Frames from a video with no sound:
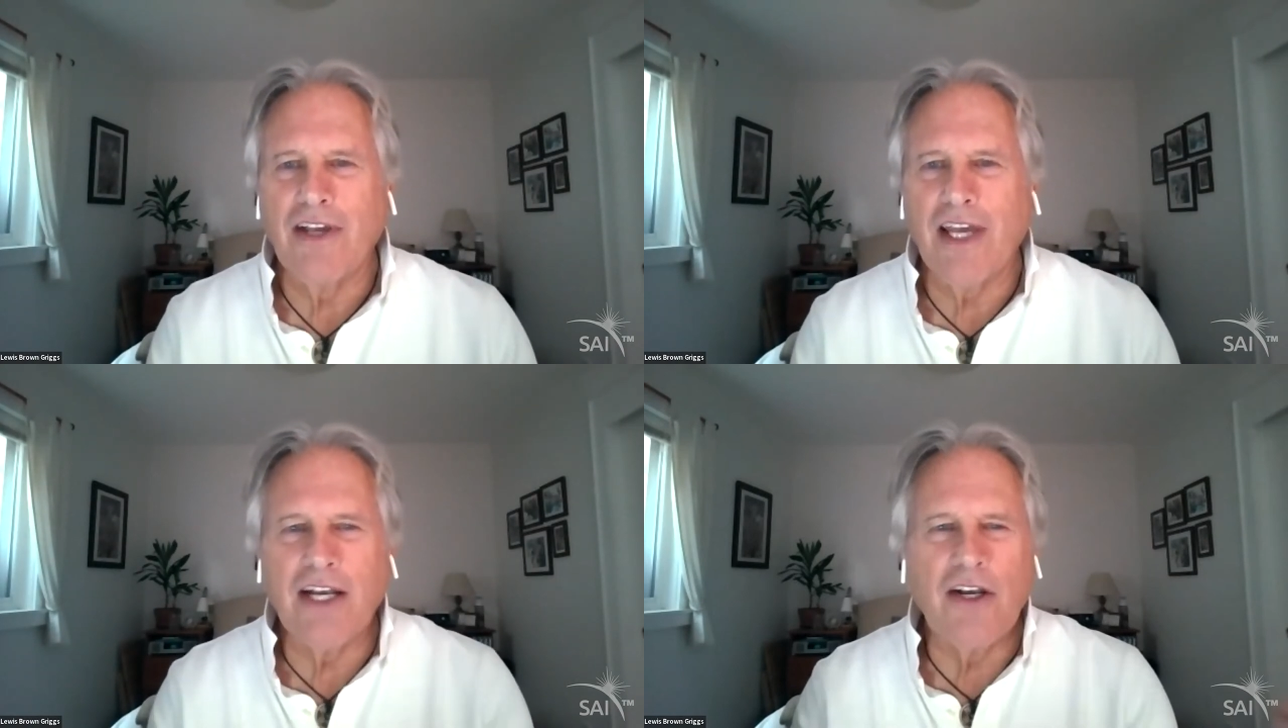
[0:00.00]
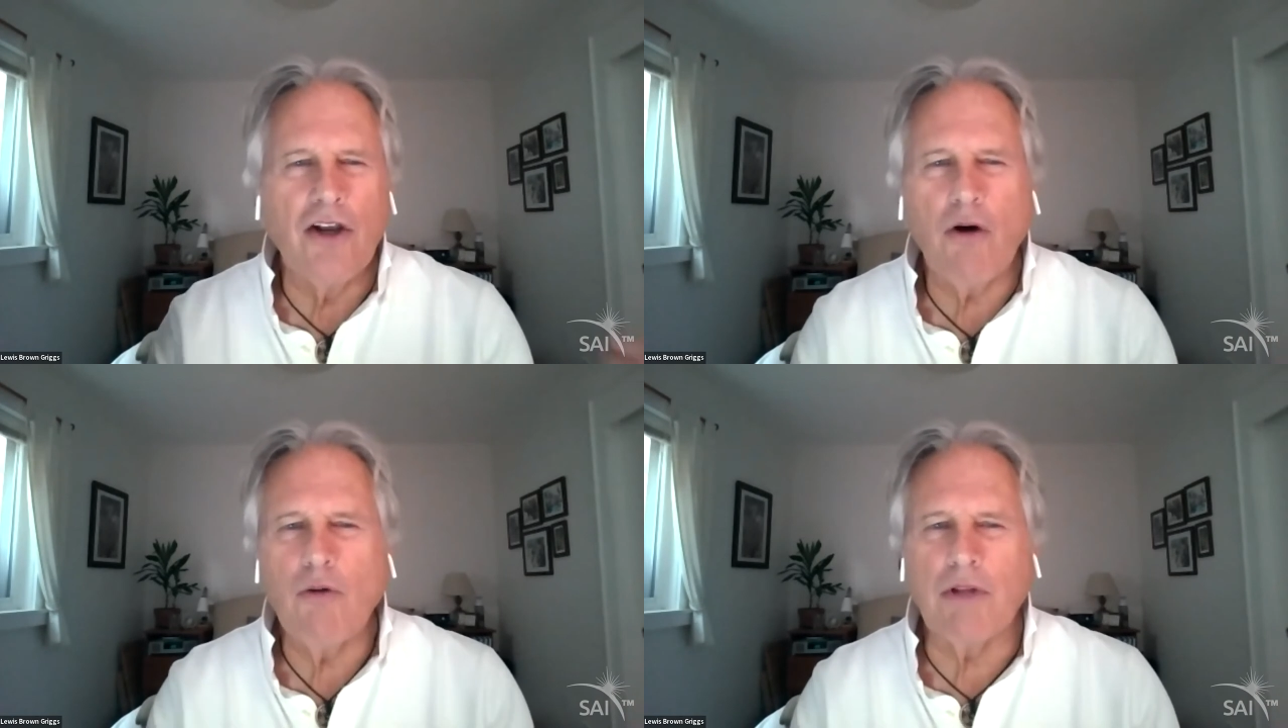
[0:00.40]
And
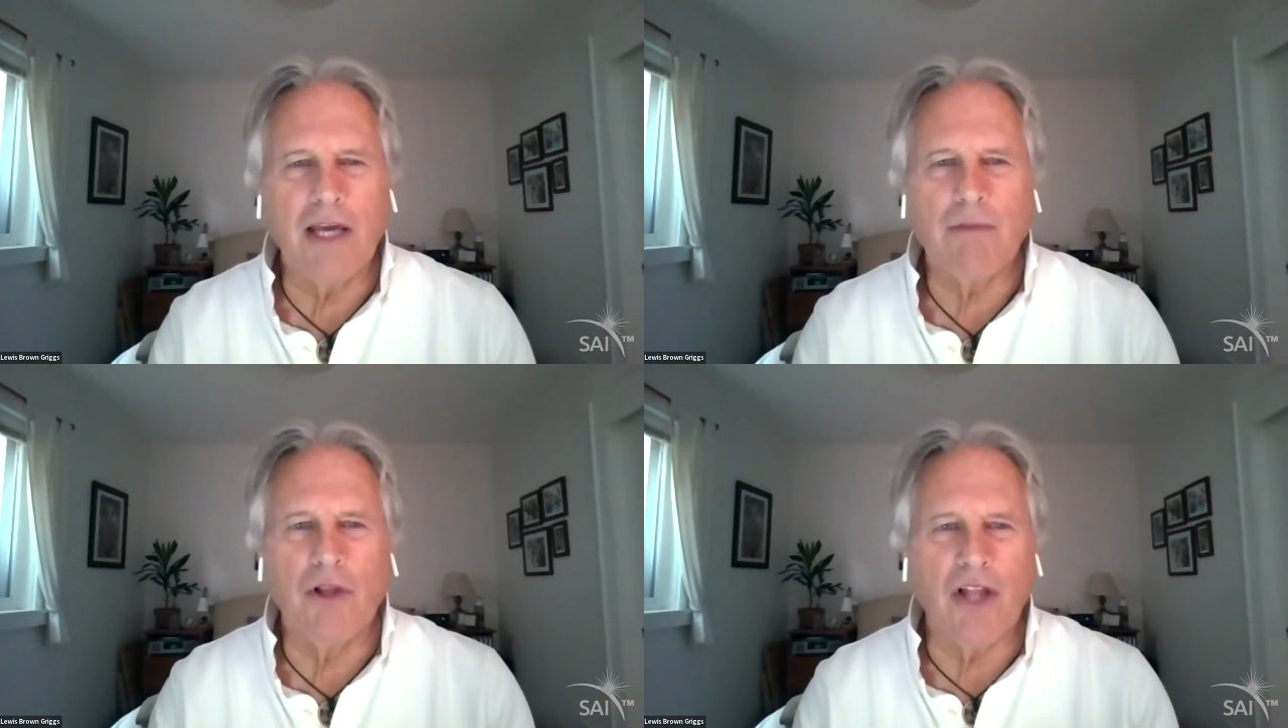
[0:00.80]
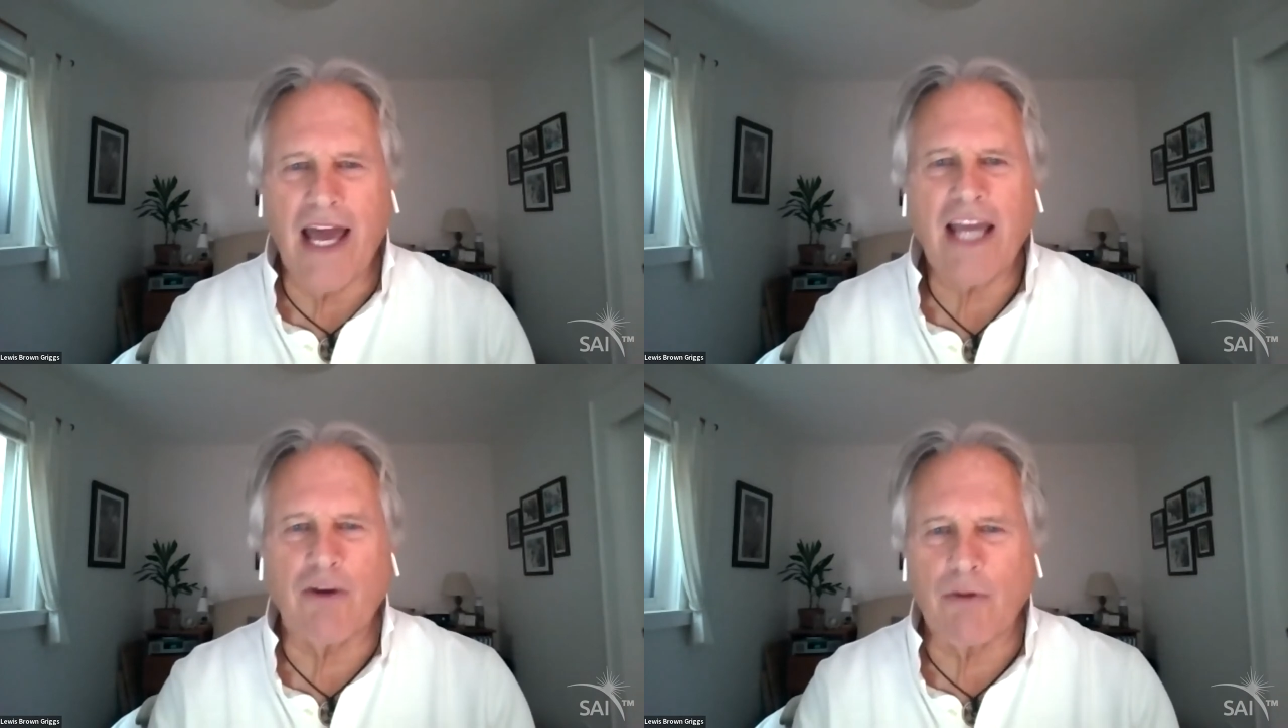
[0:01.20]
no label
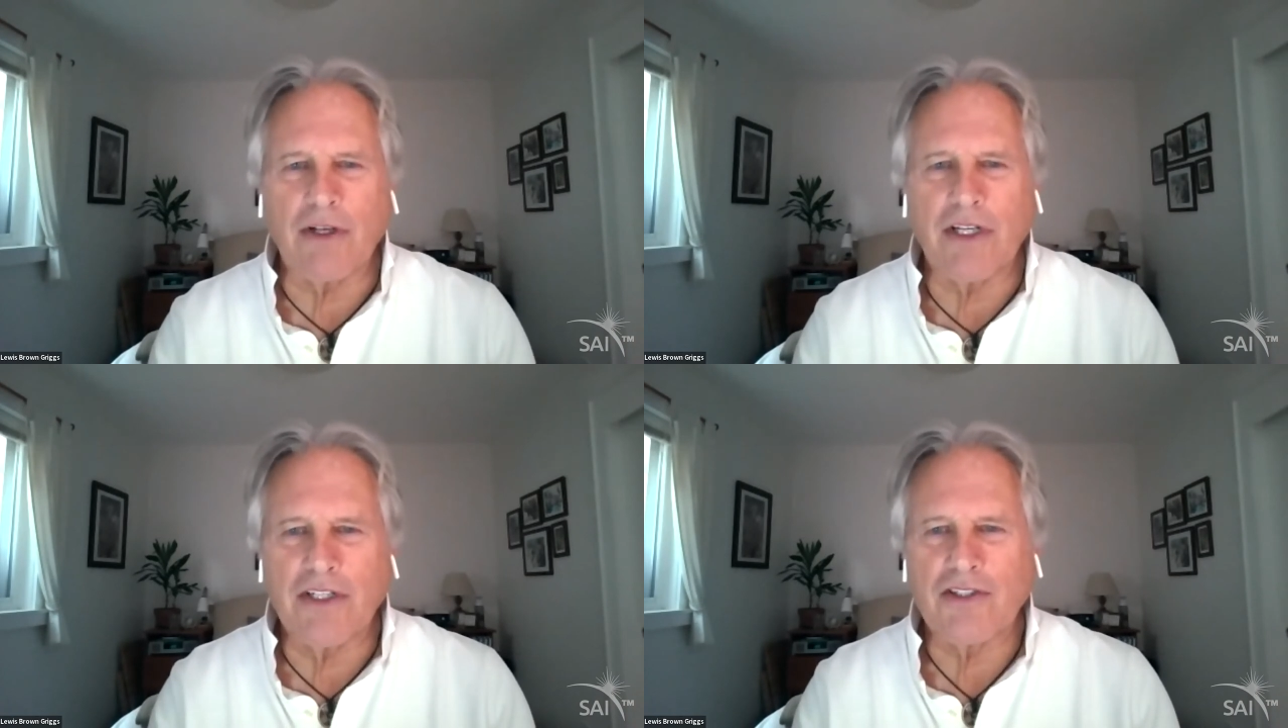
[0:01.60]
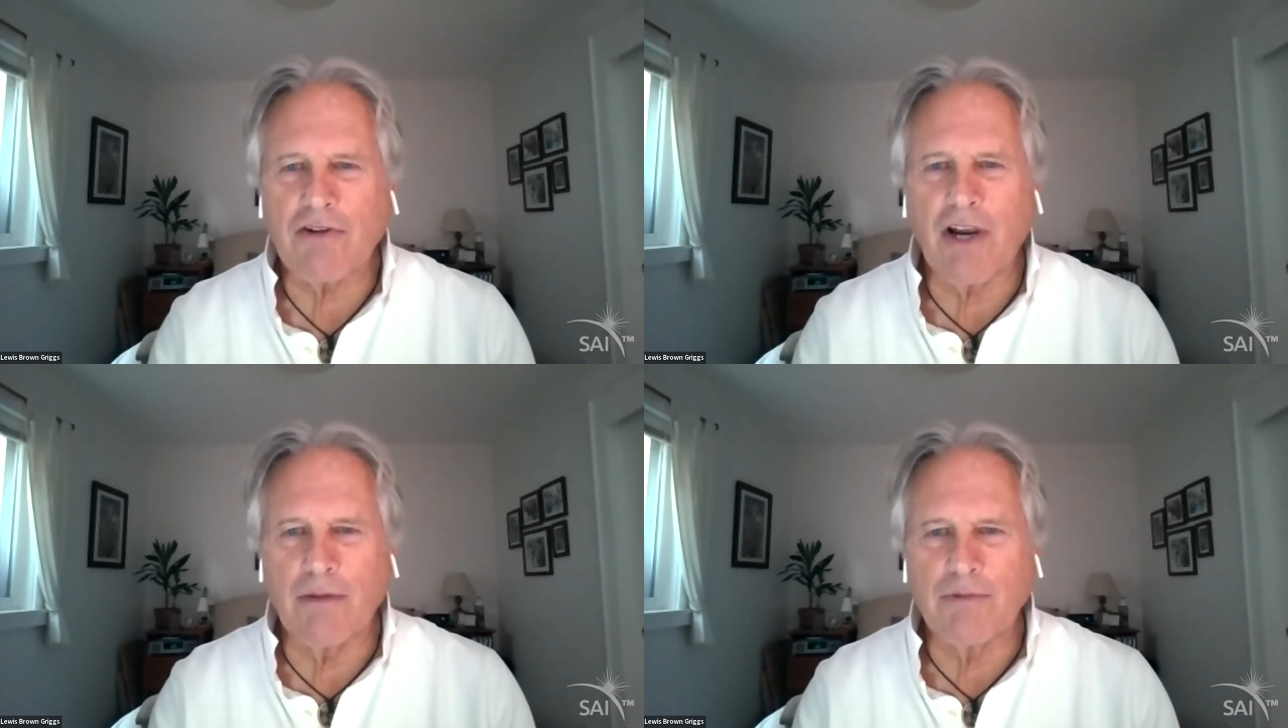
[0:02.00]
accurately
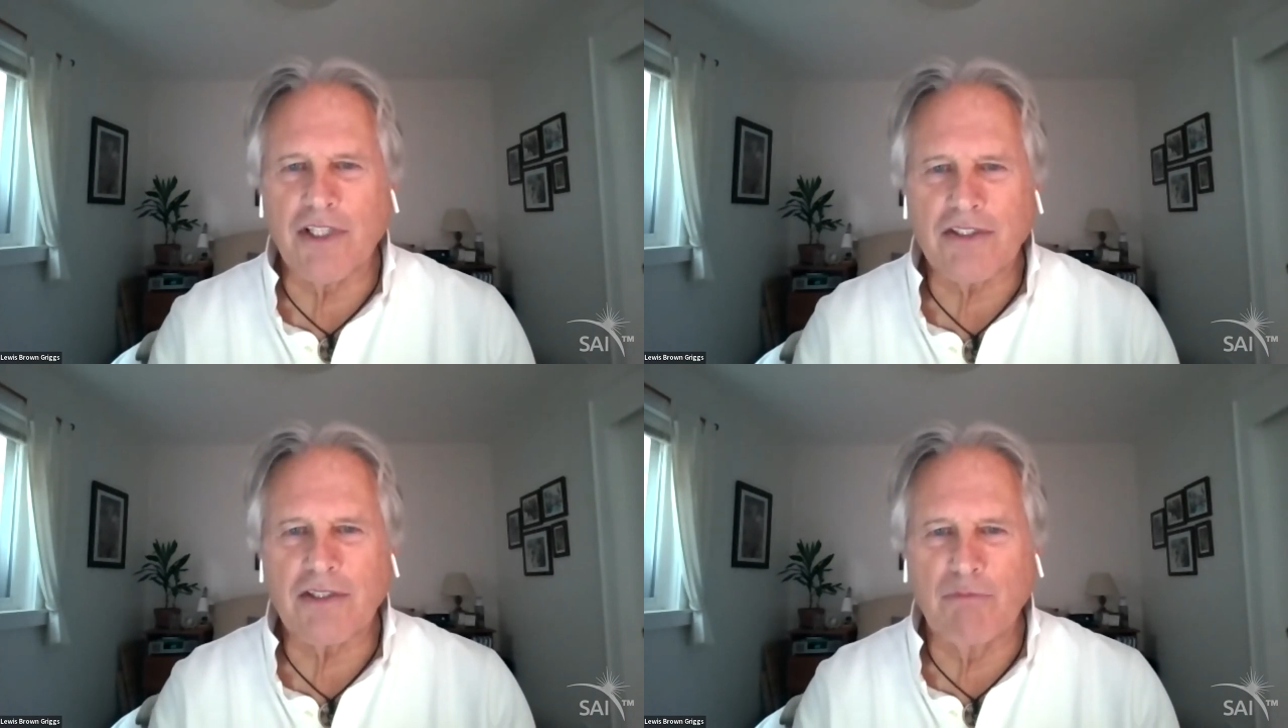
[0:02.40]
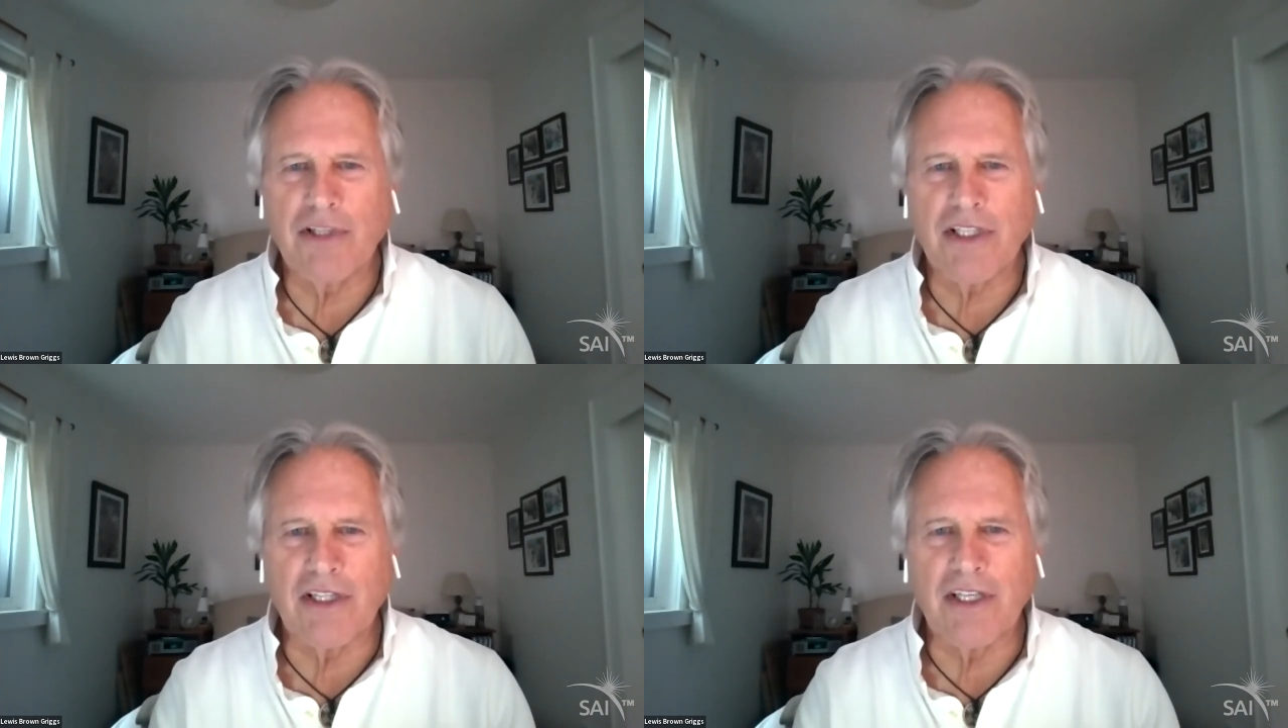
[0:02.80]
describes us
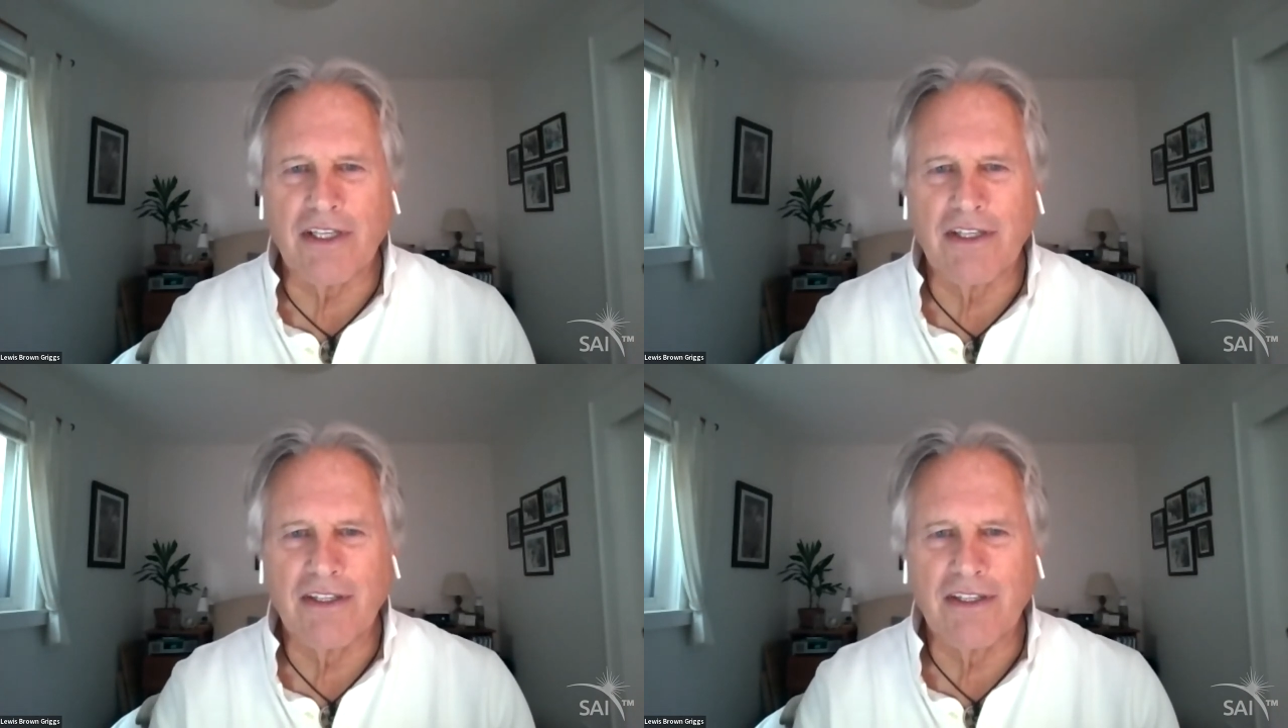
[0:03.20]
completely,